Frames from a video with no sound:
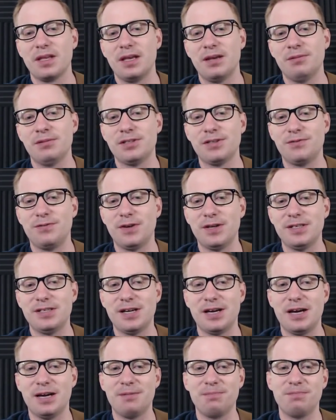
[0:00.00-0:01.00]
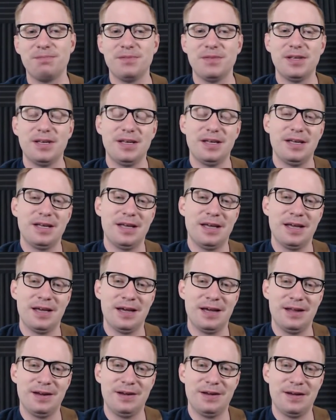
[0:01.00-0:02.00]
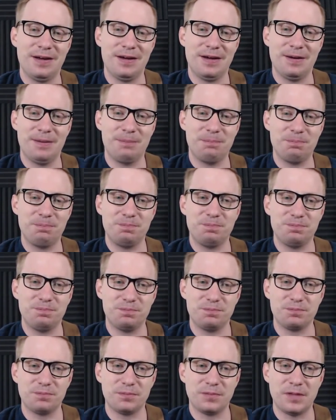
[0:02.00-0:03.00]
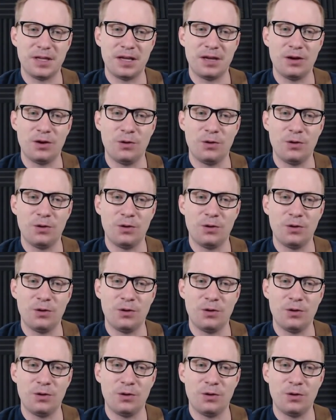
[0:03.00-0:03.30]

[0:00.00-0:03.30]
It was a fun time. And I